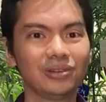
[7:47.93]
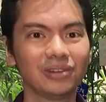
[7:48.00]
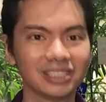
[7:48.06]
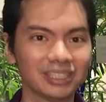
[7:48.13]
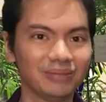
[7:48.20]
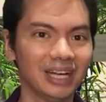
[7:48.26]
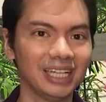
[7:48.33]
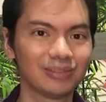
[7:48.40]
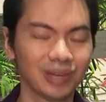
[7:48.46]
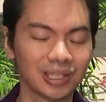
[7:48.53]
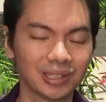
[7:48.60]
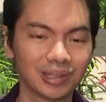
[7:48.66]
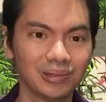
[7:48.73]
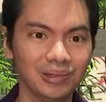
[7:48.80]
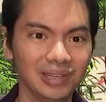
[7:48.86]
customized
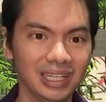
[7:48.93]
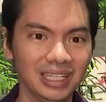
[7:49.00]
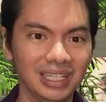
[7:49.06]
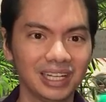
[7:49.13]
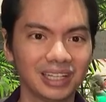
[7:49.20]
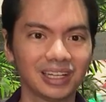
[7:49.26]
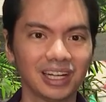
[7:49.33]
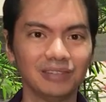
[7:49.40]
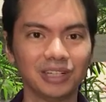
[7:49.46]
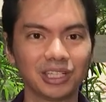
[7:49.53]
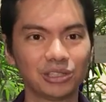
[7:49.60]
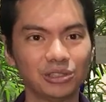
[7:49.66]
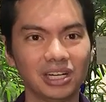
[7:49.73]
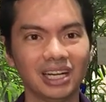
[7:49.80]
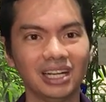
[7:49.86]
water cooling here at Hardware
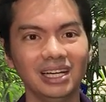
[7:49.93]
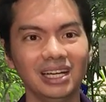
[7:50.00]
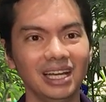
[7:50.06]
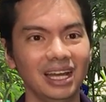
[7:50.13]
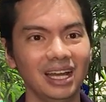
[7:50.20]
Sugar.